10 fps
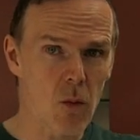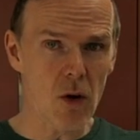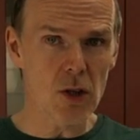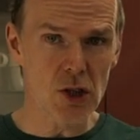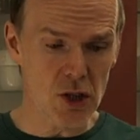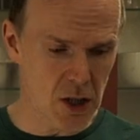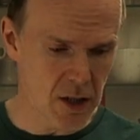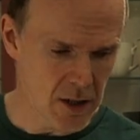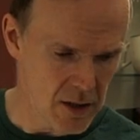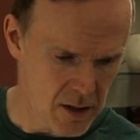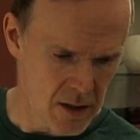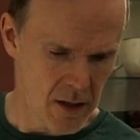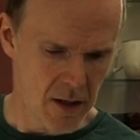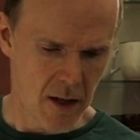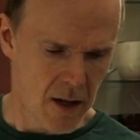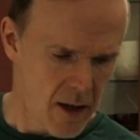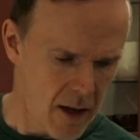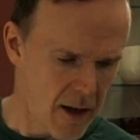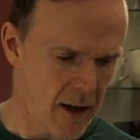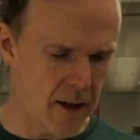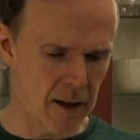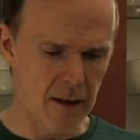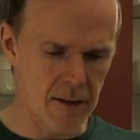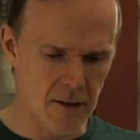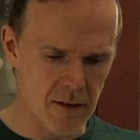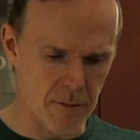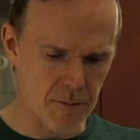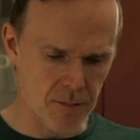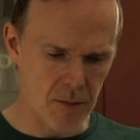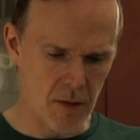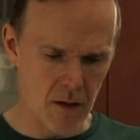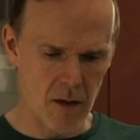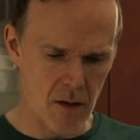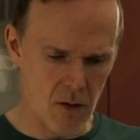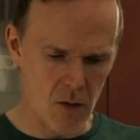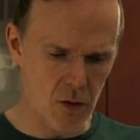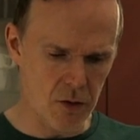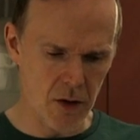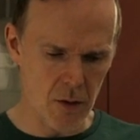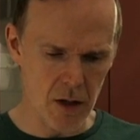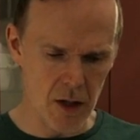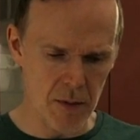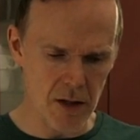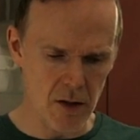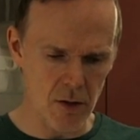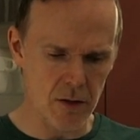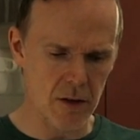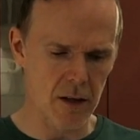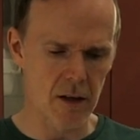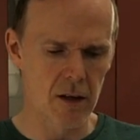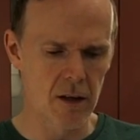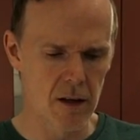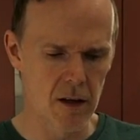wash, and also we're going to be using